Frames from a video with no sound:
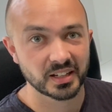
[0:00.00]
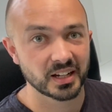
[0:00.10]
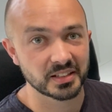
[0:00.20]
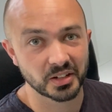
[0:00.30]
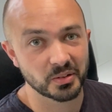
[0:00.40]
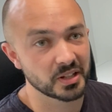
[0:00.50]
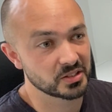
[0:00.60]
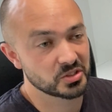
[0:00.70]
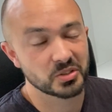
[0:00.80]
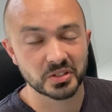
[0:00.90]
I don't know, at a
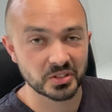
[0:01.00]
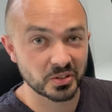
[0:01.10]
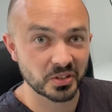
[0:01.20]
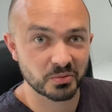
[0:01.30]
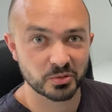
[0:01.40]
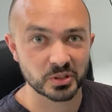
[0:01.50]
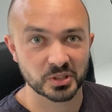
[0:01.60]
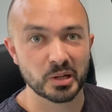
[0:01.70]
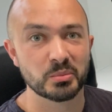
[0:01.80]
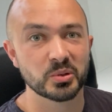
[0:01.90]
student union for
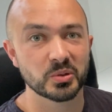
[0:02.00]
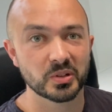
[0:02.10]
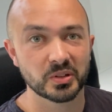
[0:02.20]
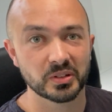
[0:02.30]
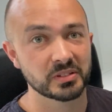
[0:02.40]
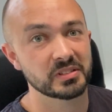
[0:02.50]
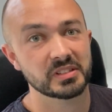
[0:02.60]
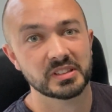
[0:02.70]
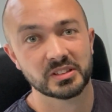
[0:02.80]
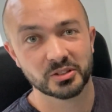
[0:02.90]
example,
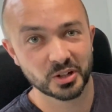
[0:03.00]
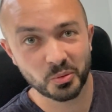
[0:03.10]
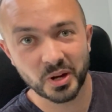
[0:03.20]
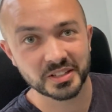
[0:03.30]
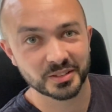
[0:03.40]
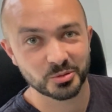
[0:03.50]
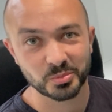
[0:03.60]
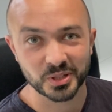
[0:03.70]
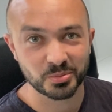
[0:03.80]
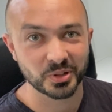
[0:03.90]
or at a wedding. It would
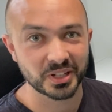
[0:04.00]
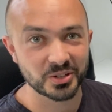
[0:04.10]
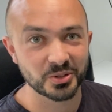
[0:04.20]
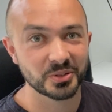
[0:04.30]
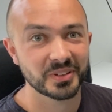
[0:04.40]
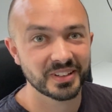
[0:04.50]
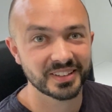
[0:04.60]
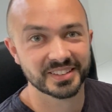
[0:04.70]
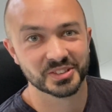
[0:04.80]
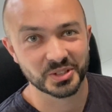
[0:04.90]
be pretty cool.
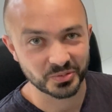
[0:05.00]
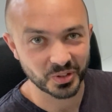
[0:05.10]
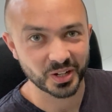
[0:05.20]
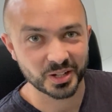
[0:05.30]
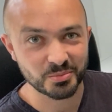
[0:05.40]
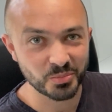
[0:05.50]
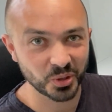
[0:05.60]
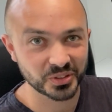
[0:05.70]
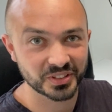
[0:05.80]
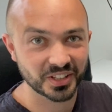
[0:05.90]
So you've got like a
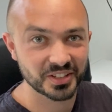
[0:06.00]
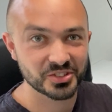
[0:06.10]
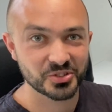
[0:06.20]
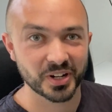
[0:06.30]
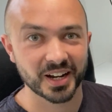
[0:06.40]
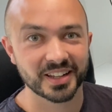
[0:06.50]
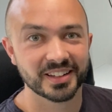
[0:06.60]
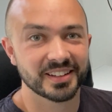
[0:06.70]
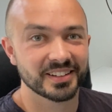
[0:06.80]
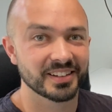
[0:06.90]
modern dance track
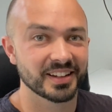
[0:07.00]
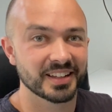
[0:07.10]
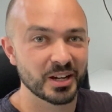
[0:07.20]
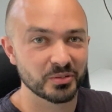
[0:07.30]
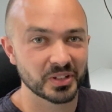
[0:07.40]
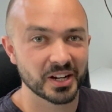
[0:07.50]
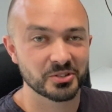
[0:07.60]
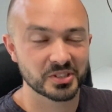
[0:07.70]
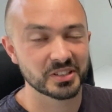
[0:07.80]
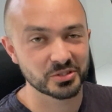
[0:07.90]
like Calvin
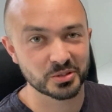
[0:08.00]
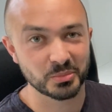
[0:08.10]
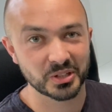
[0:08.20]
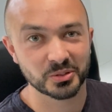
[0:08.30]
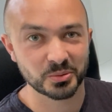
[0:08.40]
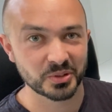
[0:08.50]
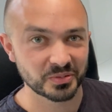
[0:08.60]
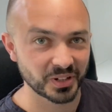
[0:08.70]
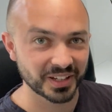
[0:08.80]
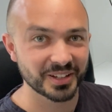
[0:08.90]
Harris instrumental with
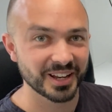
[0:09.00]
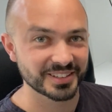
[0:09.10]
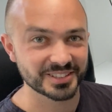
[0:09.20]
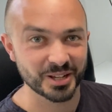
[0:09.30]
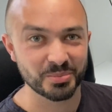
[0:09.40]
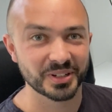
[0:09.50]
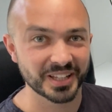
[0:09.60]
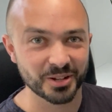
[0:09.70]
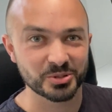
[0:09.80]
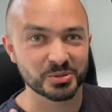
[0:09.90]
like Led Zeppelin,
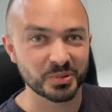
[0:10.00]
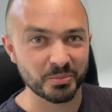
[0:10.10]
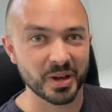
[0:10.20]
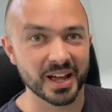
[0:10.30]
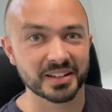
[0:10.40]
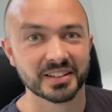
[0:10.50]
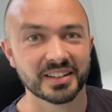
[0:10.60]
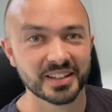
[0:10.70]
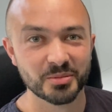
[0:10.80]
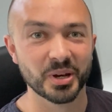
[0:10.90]
that would just be mad.
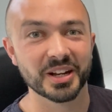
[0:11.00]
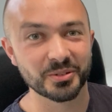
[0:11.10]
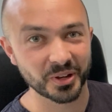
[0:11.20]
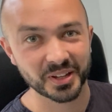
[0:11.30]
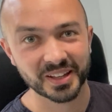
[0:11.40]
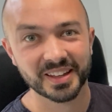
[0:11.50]
But anyway,